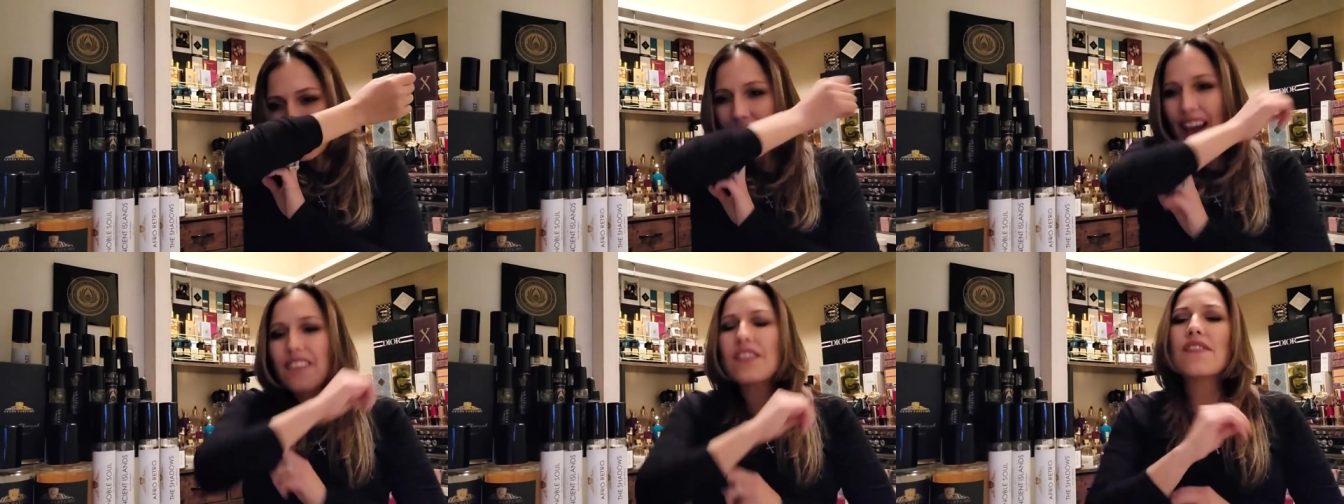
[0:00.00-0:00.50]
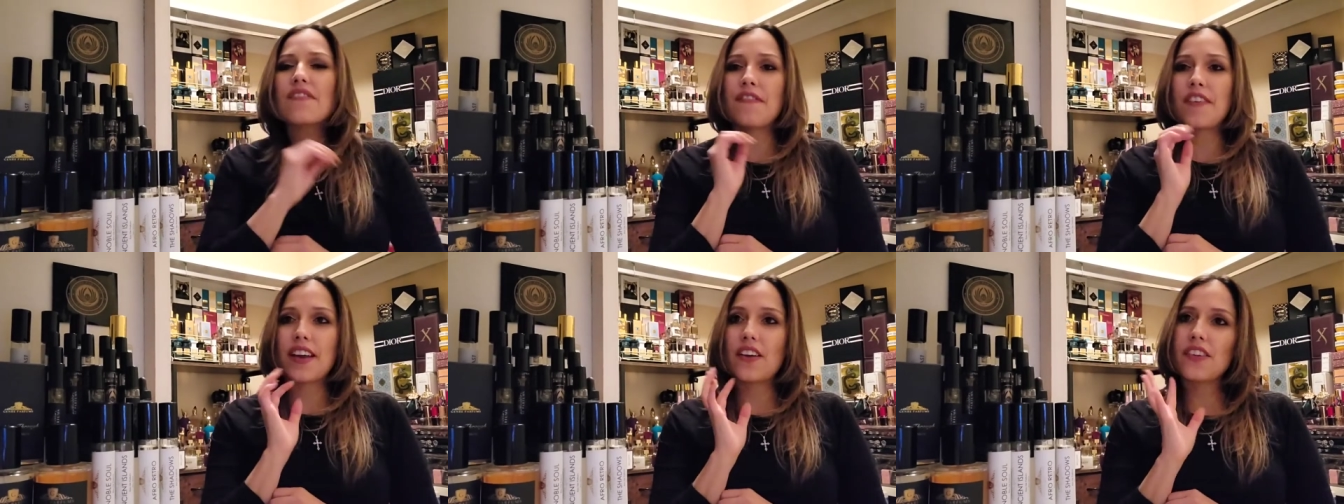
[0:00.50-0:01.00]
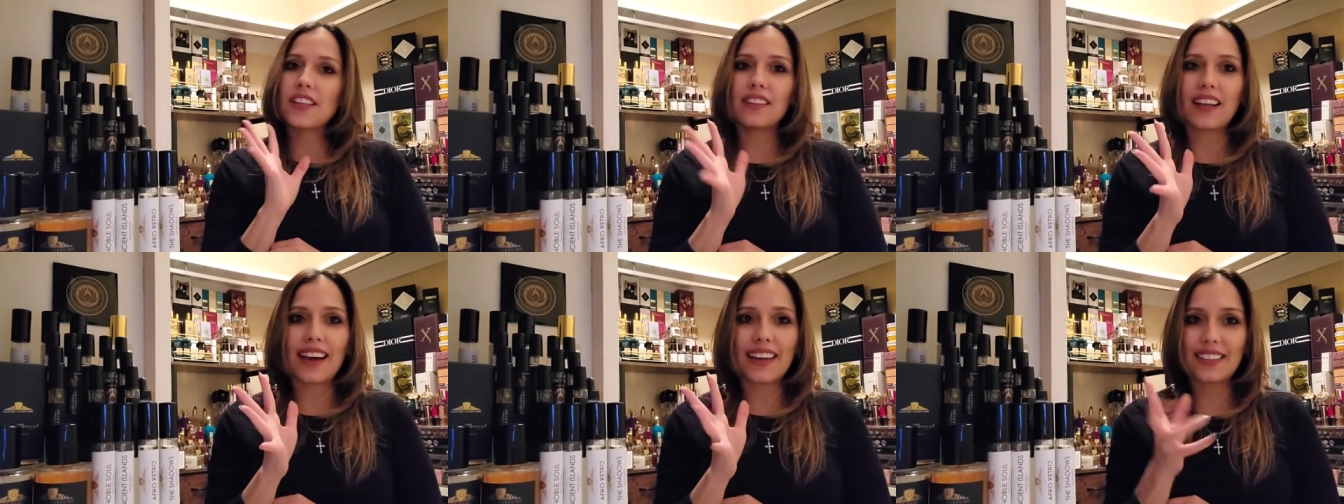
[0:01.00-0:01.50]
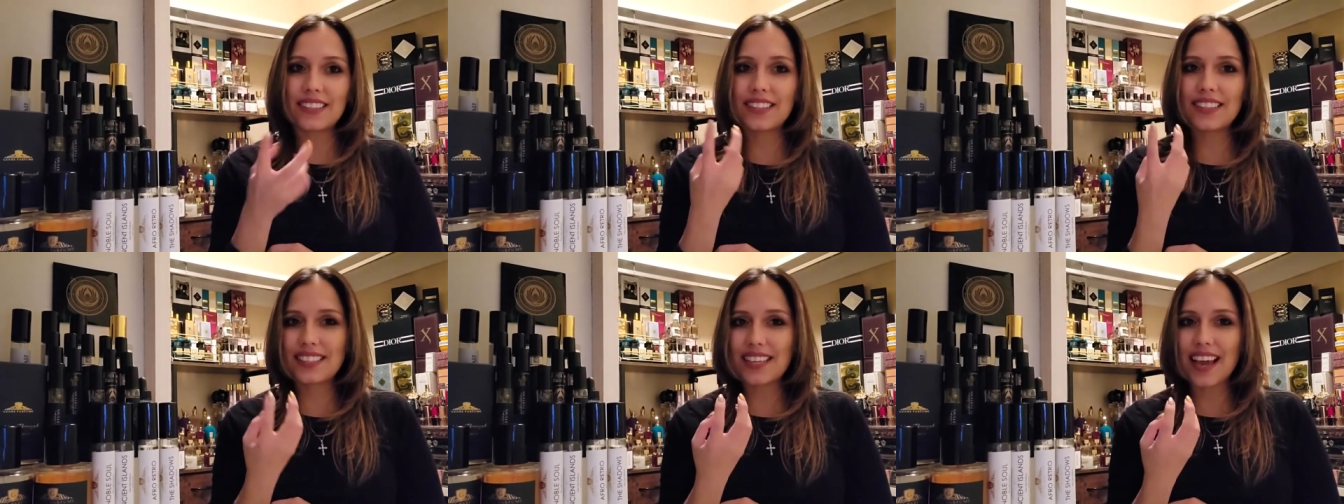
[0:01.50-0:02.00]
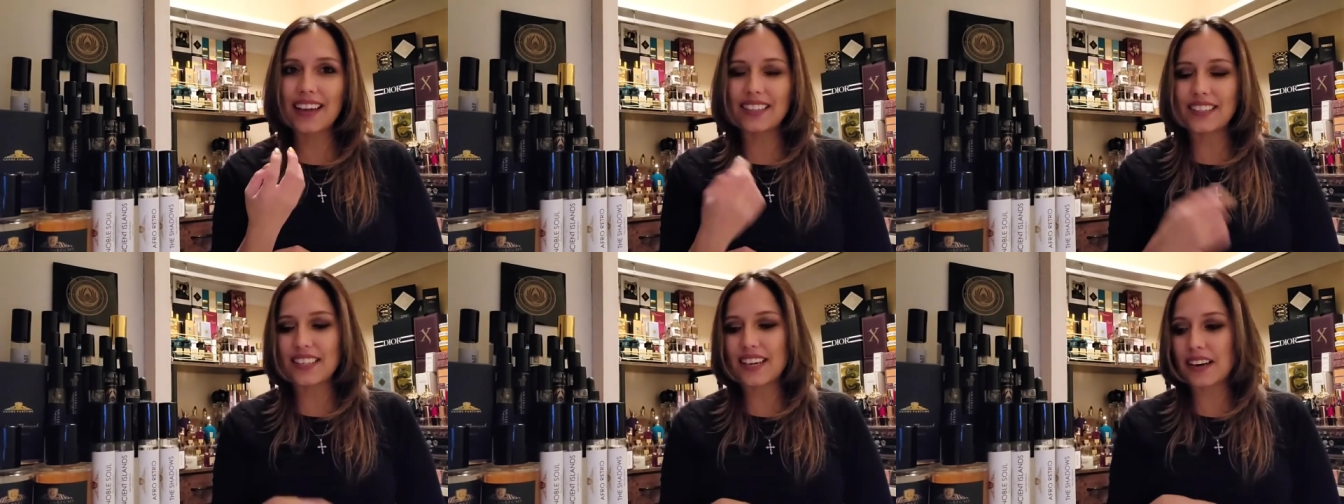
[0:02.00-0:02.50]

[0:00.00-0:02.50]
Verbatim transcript: I have a very light scent,